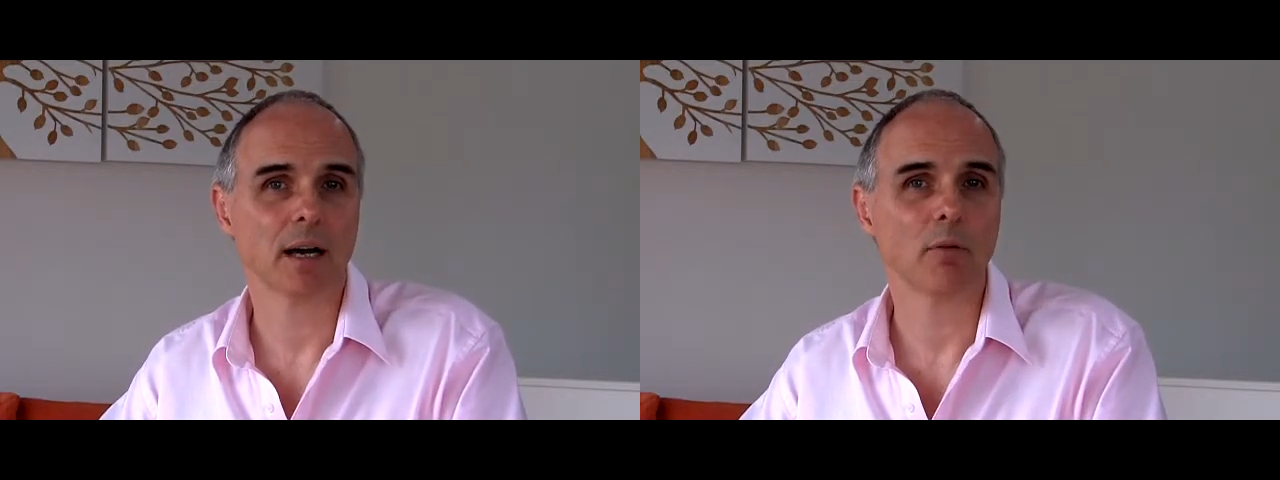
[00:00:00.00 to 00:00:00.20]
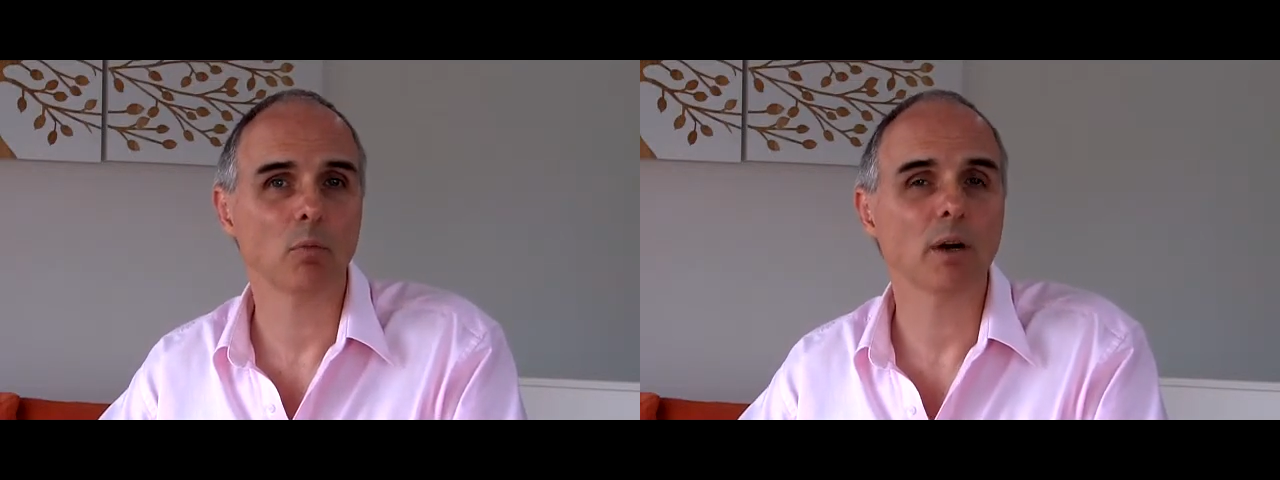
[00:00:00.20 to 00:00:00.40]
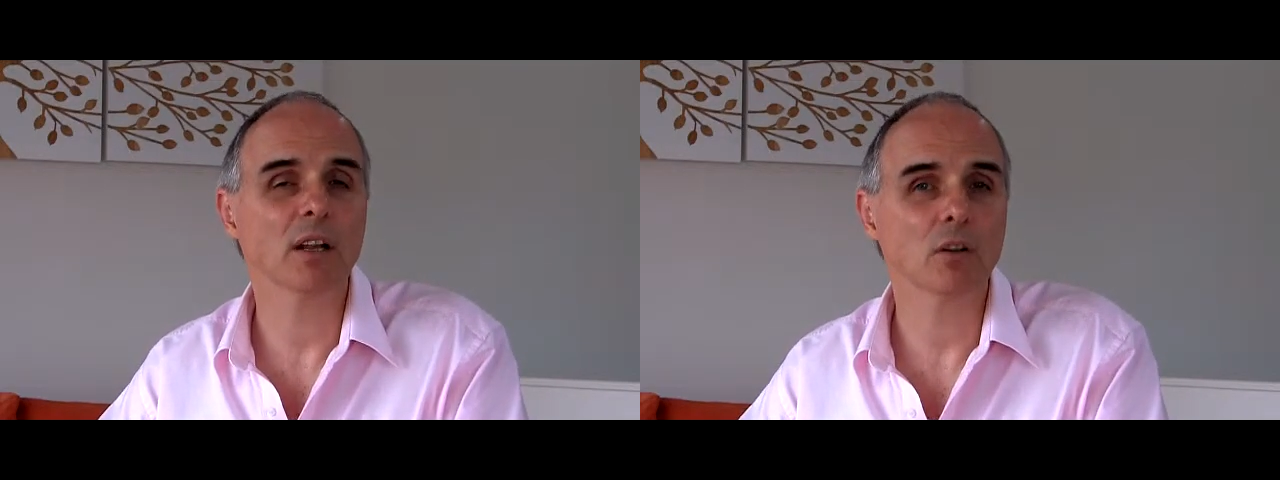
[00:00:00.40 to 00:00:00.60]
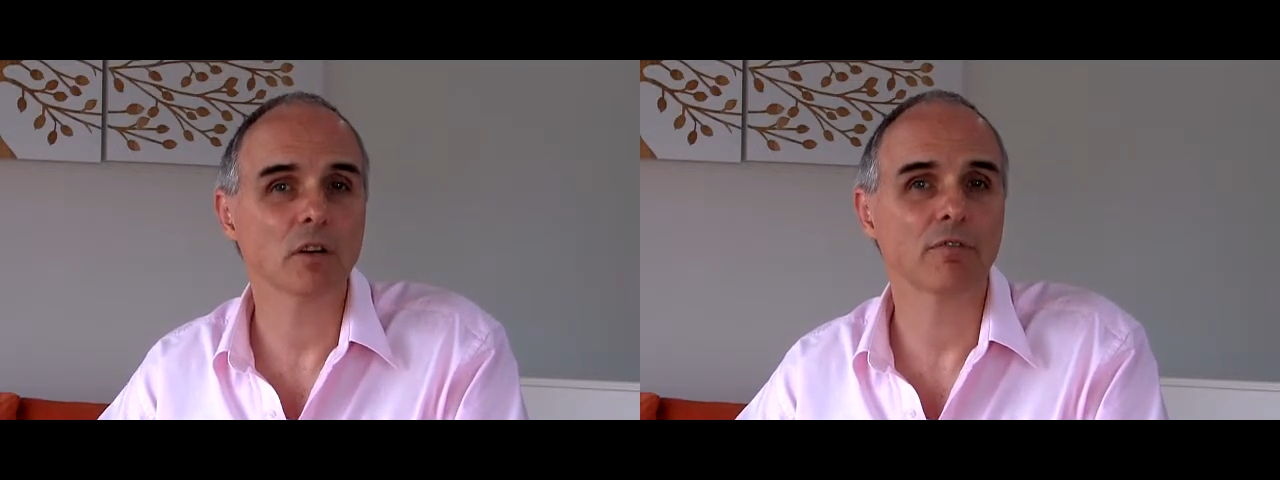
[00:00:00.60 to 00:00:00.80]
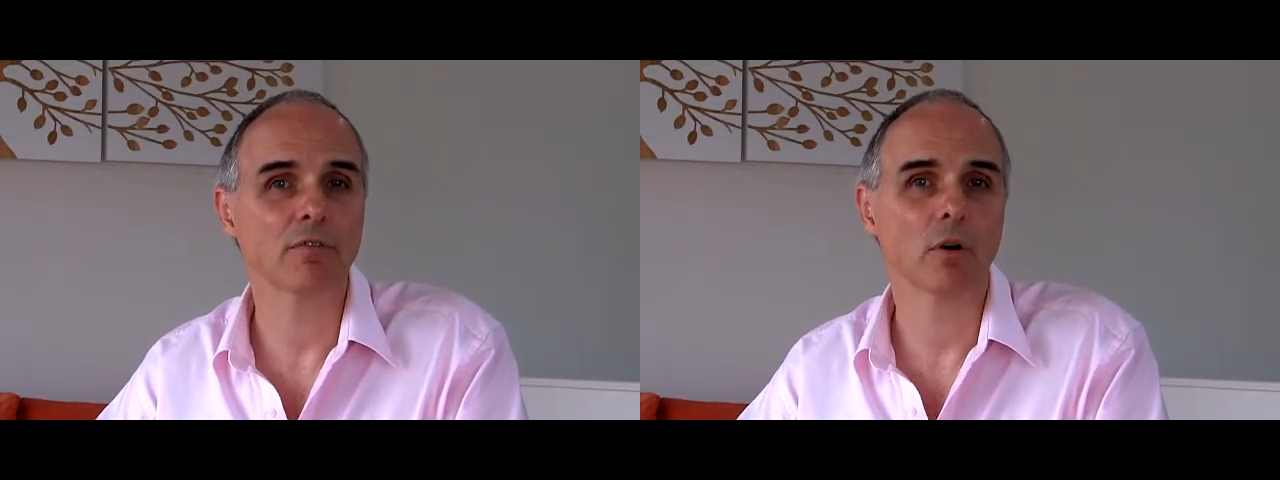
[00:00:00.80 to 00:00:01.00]
And we're
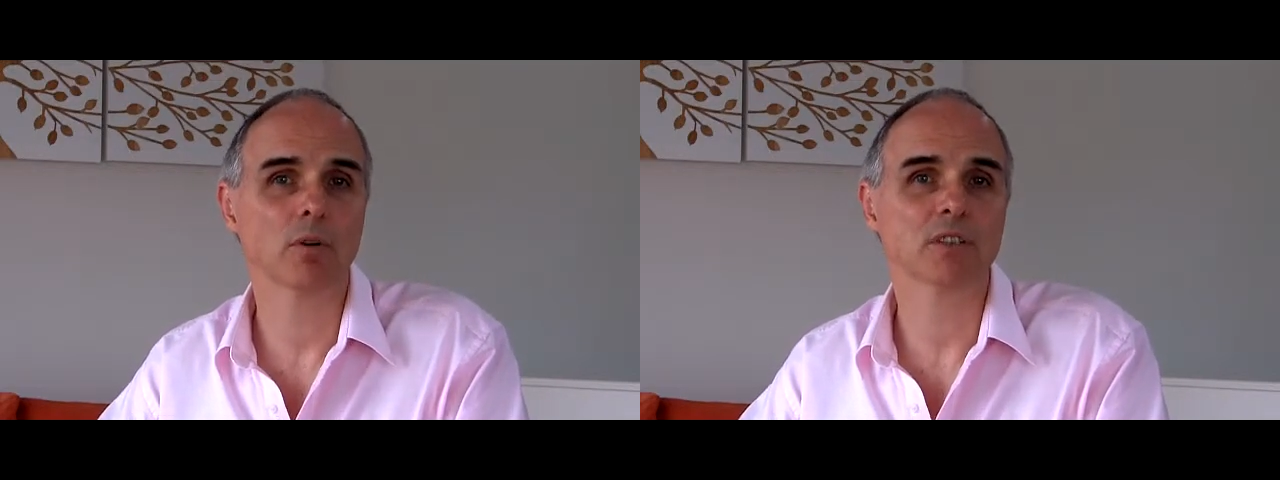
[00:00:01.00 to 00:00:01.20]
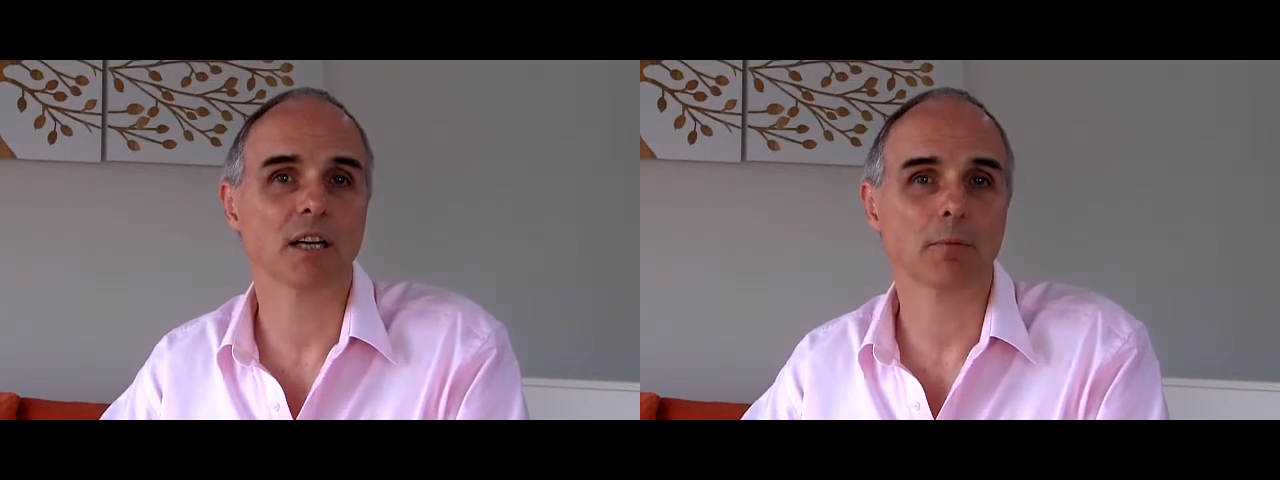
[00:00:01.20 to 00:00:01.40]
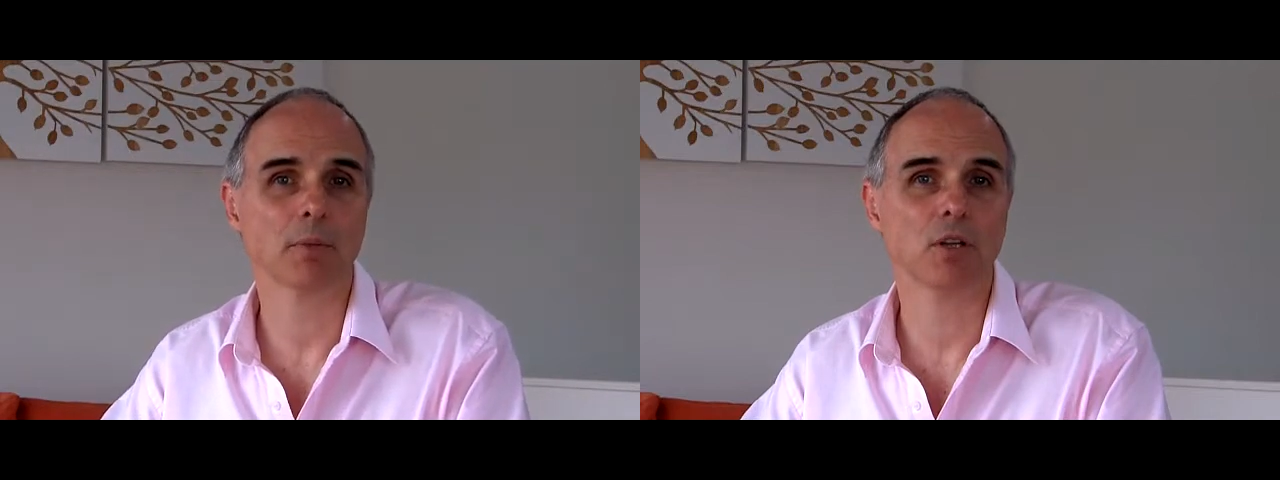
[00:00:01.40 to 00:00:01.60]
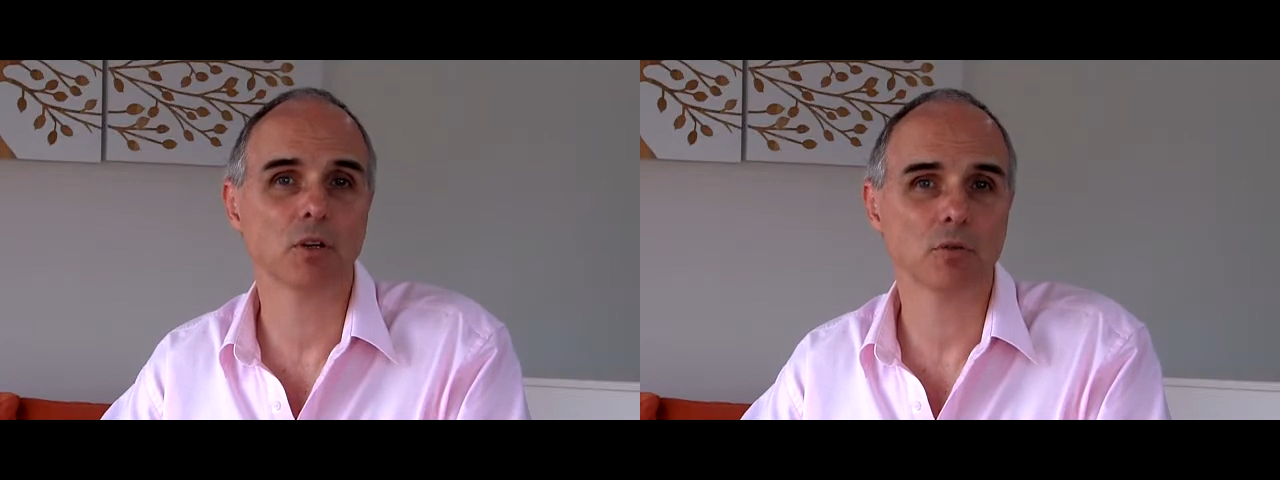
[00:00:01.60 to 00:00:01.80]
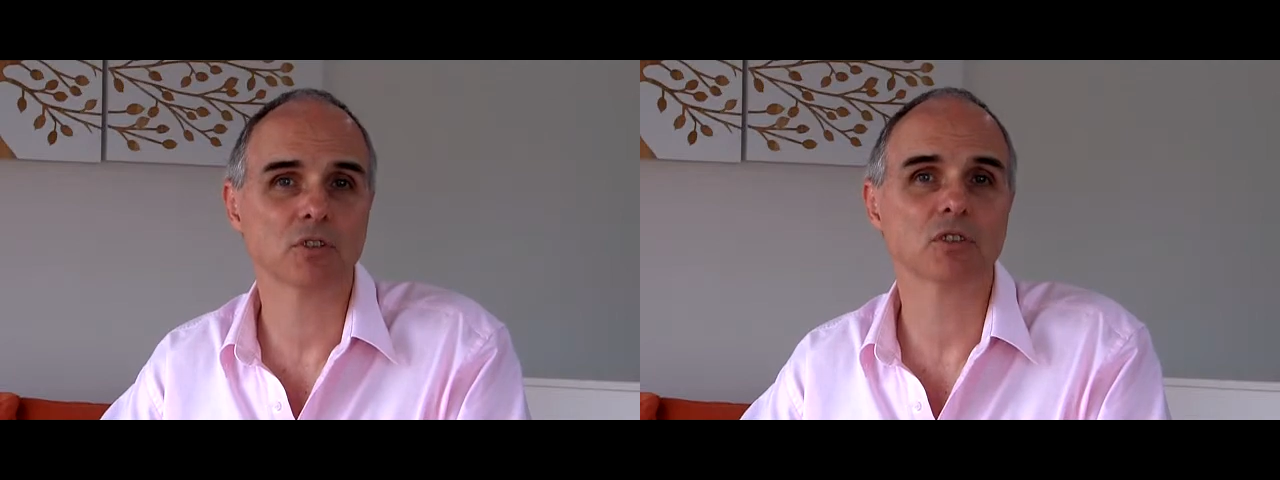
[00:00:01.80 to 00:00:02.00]
looking forward to helping
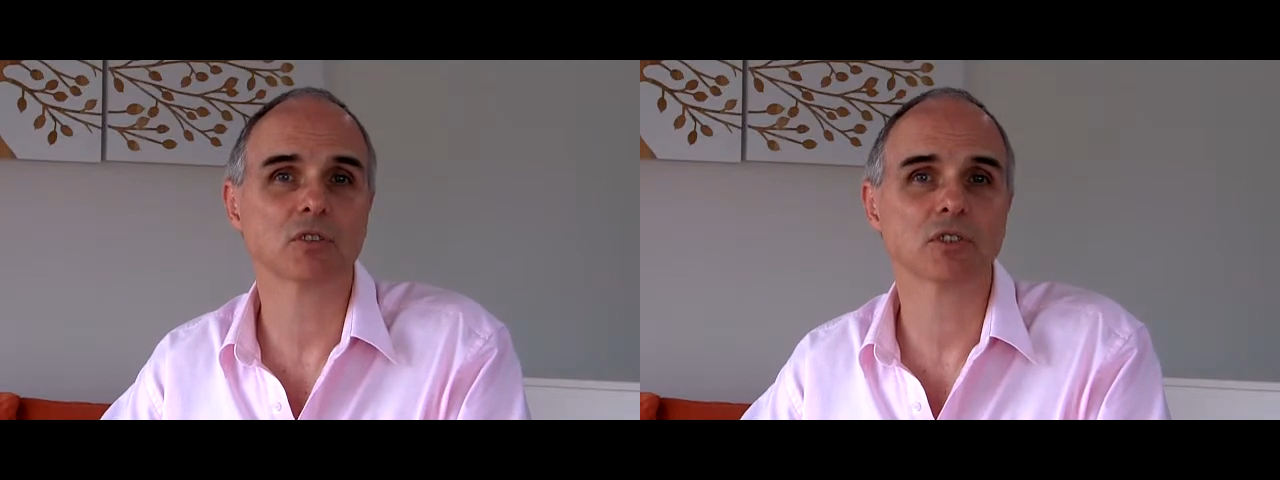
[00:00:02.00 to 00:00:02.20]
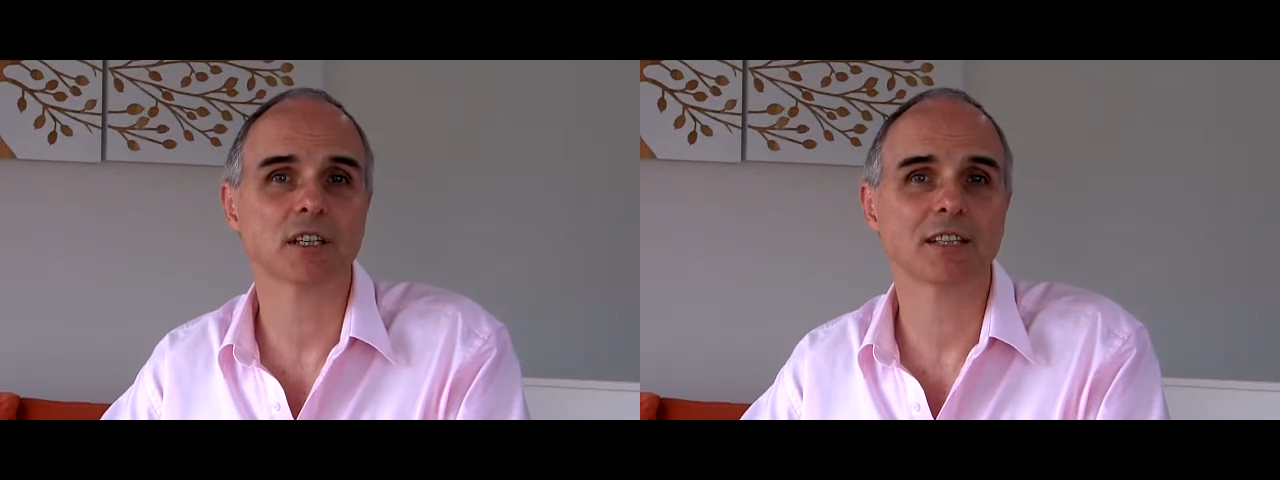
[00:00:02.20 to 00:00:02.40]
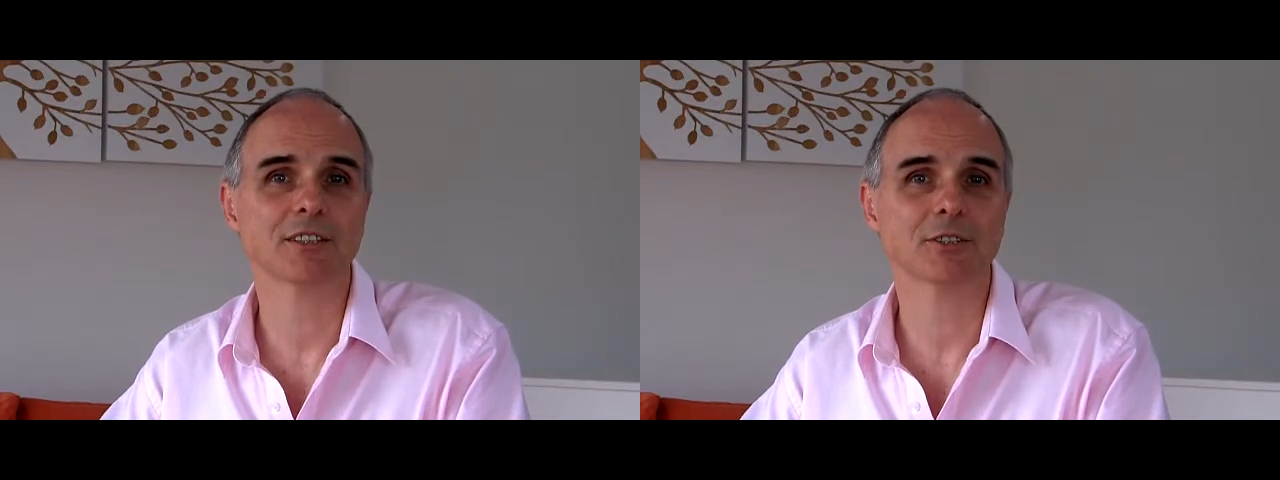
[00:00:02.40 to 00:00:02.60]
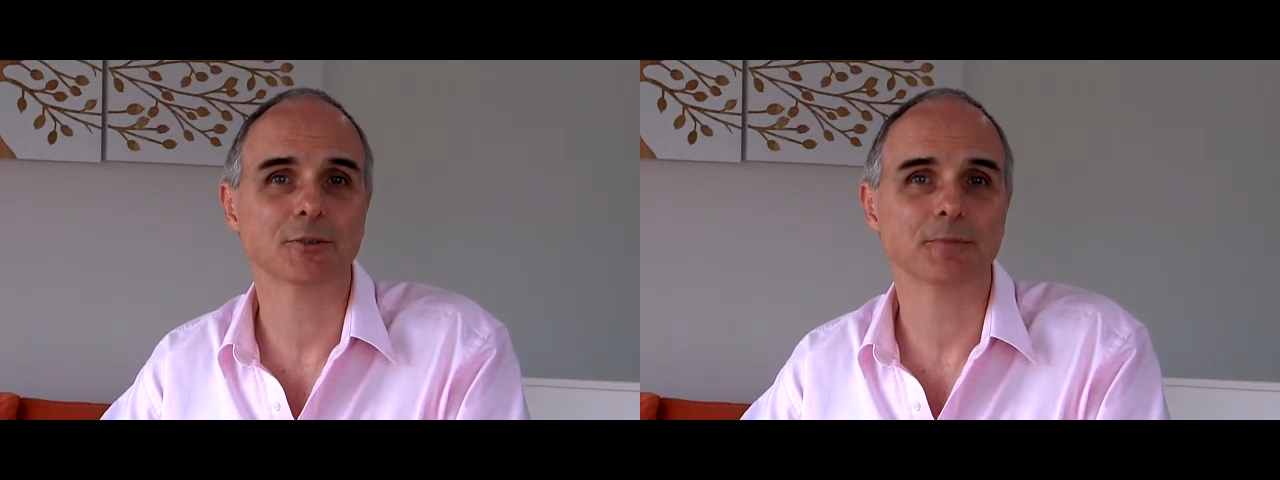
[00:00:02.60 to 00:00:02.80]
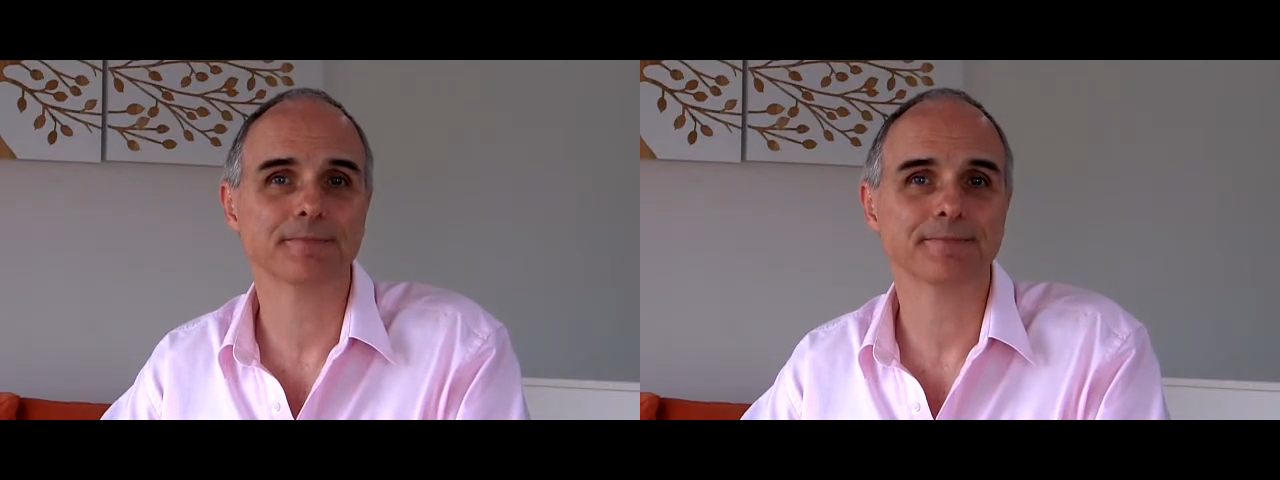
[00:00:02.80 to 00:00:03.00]
you to succeed
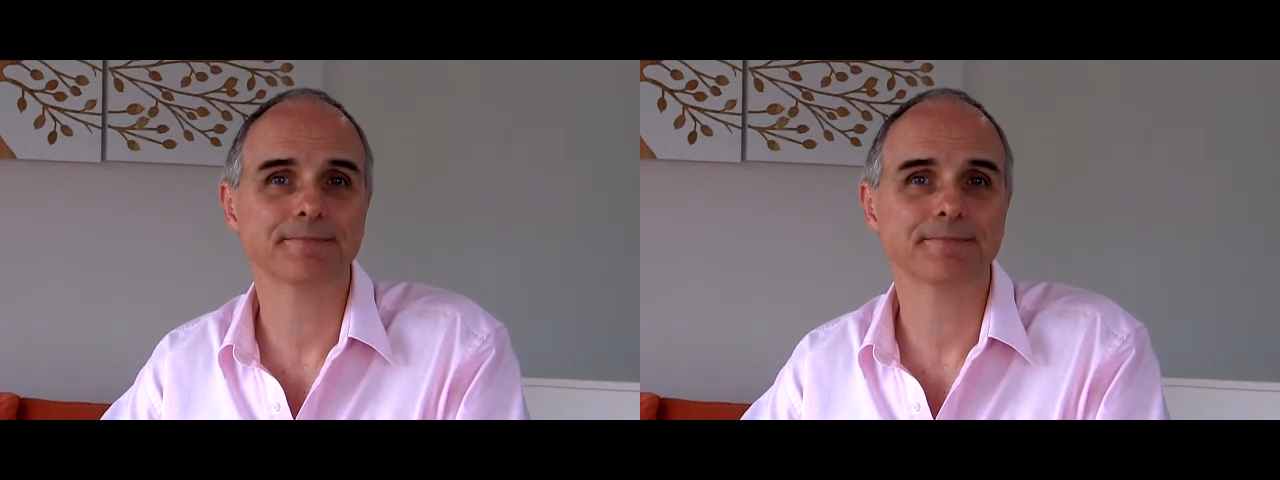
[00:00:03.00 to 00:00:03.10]
too.